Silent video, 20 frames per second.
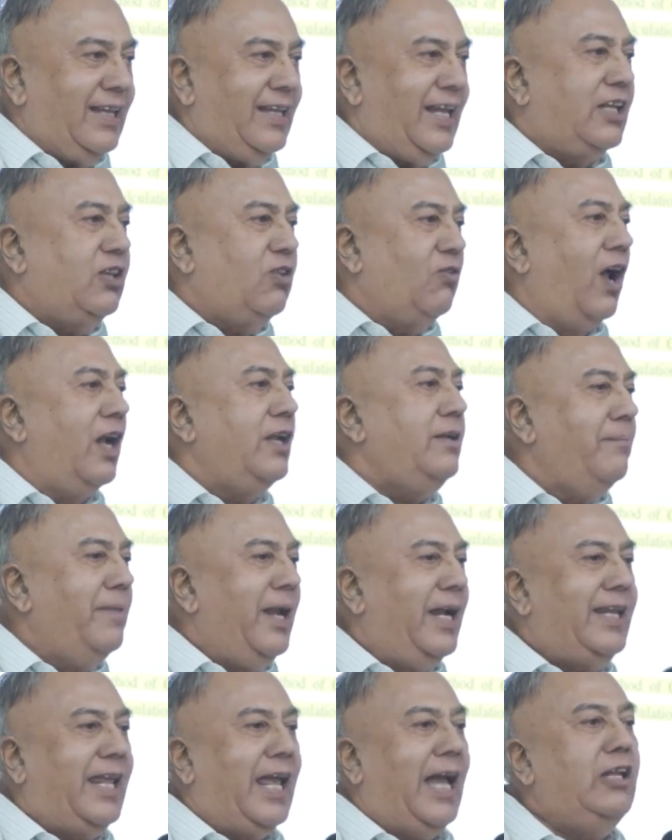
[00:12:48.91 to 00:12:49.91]
That's what
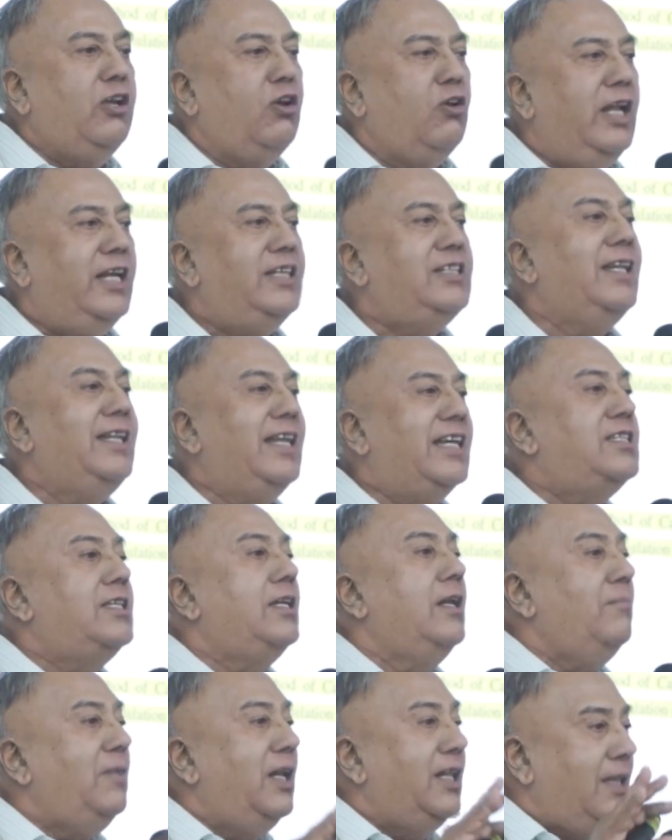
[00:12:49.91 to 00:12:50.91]
made calculation
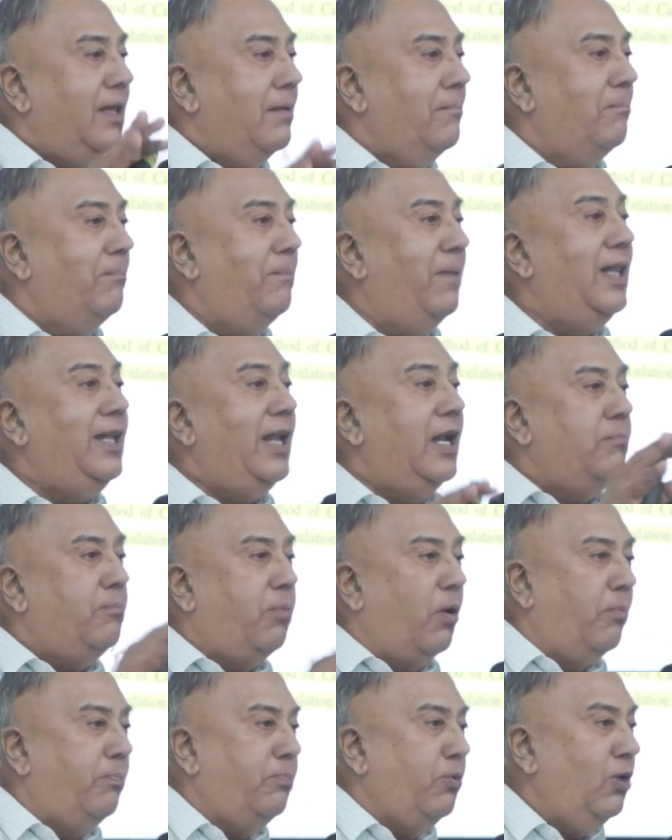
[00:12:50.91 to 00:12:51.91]
extremely simple and
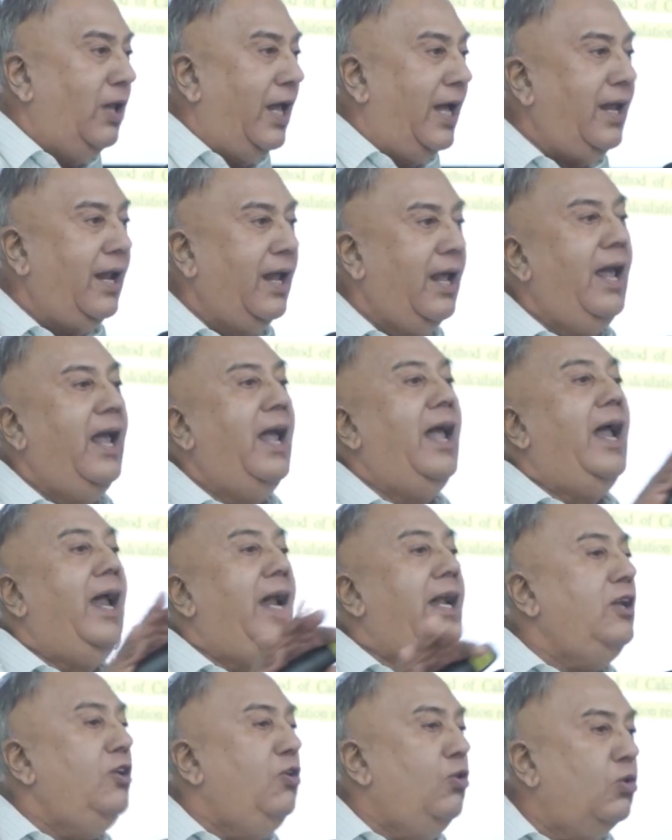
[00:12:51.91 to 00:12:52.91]
popular
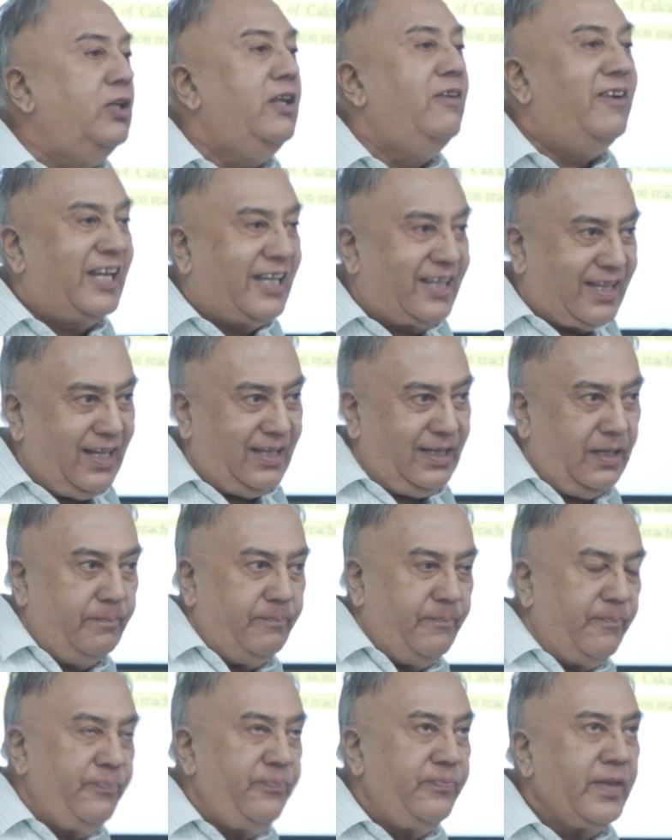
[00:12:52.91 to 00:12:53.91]
and universal.
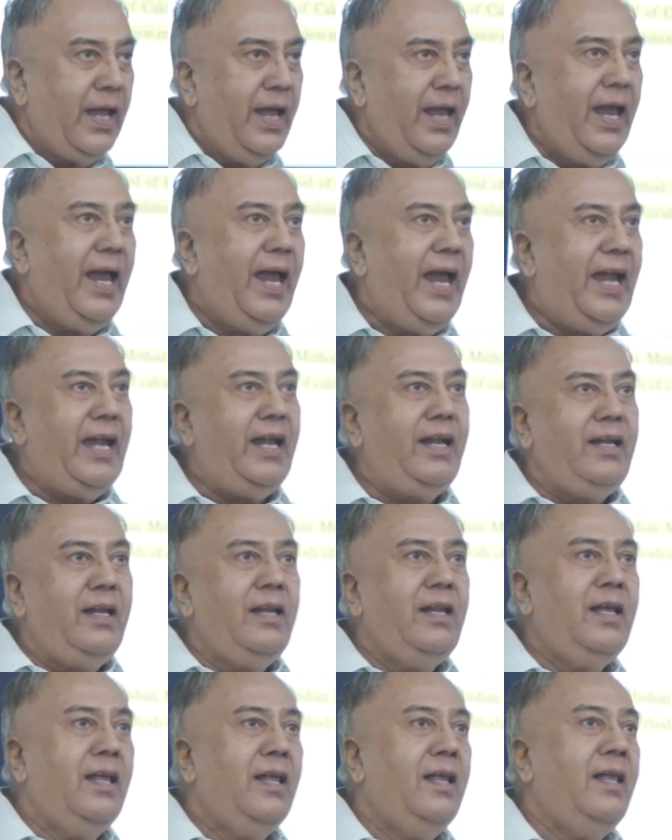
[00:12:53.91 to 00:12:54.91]
And